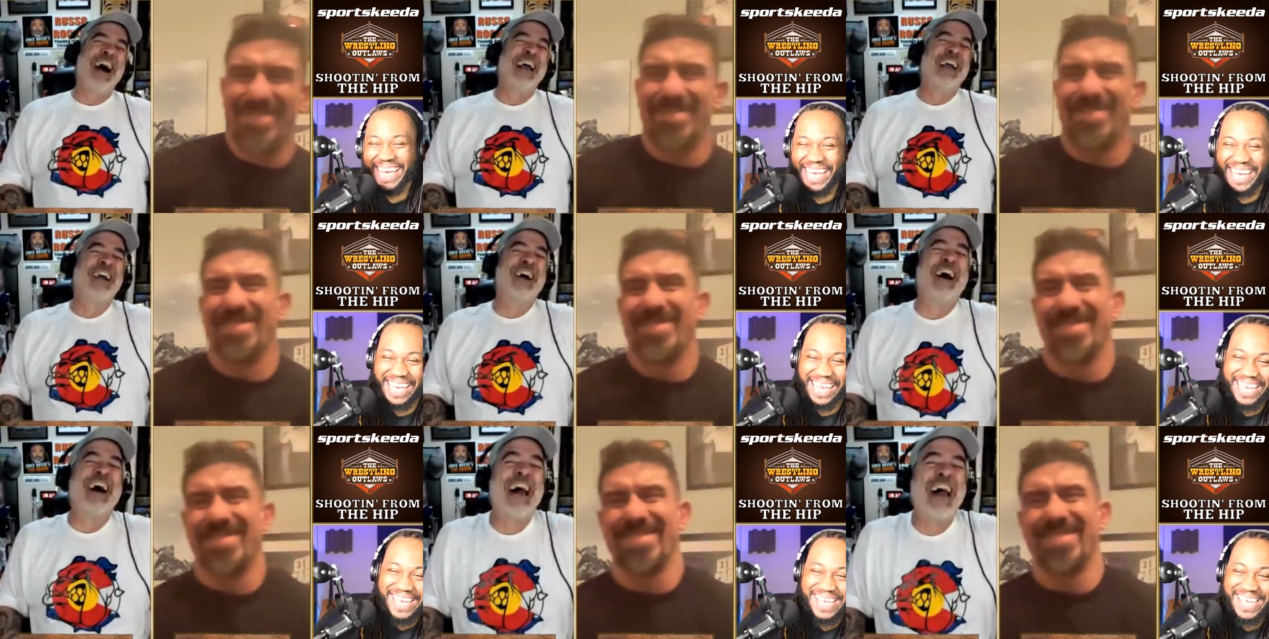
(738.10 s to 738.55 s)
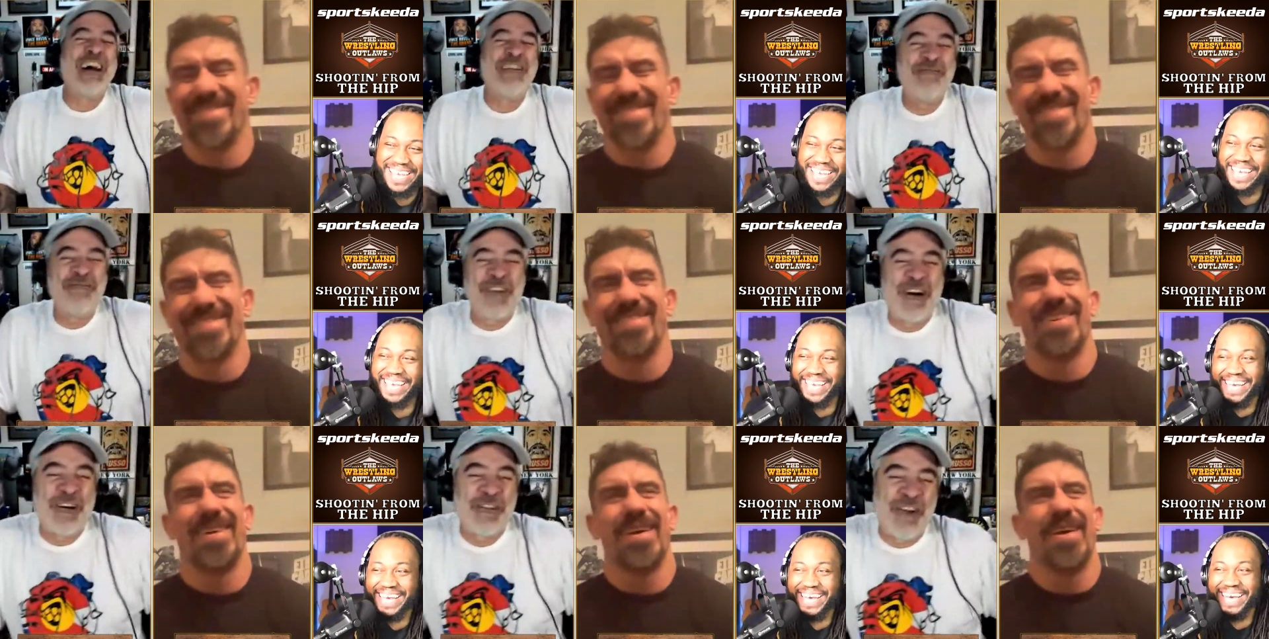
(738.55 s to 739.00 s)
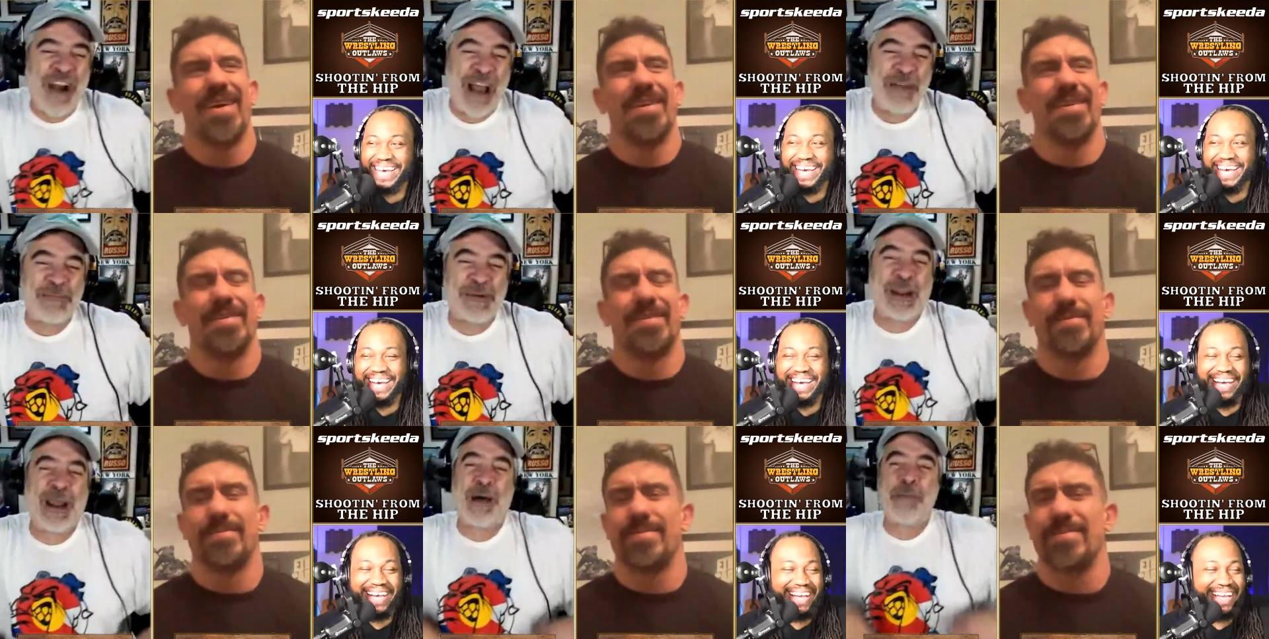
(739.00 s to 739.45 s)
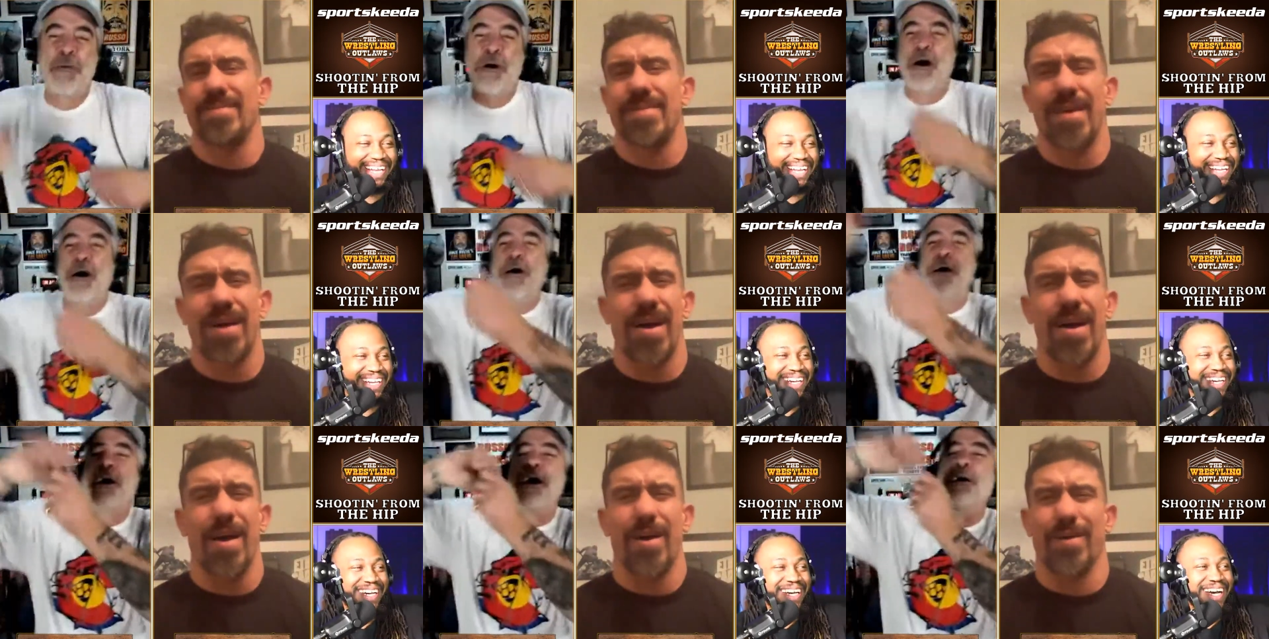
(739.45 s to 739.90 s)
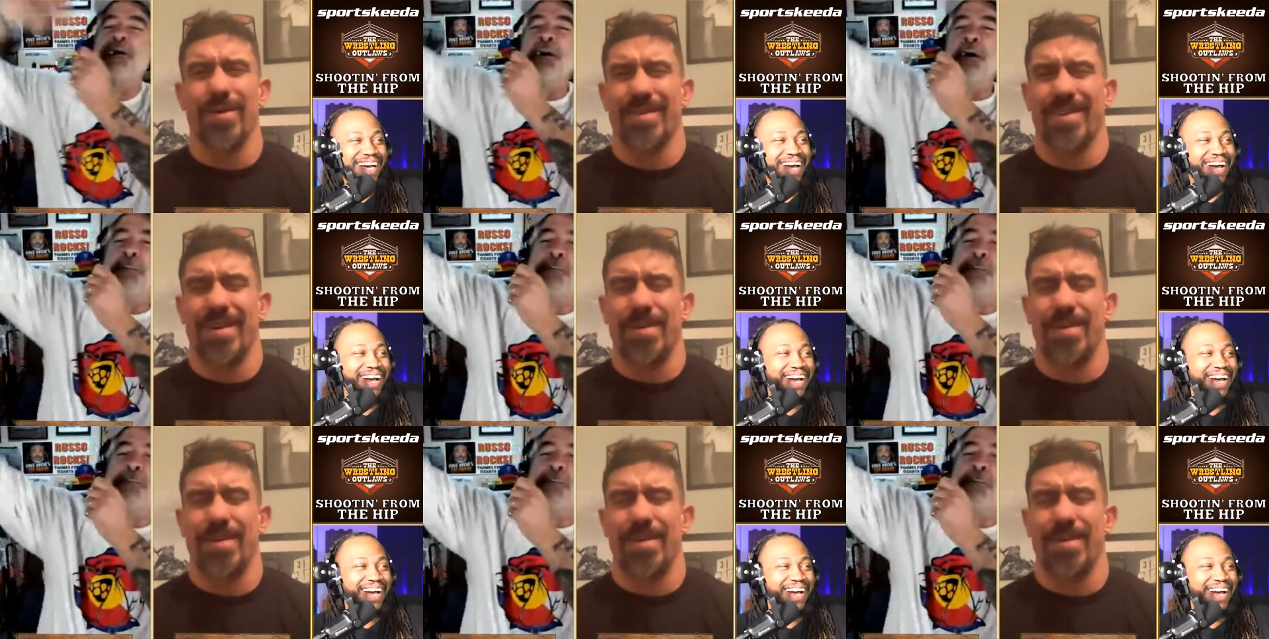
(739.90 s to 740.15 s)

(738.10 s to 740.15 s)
Speaker 1: go ahead, bro. Uh, uh,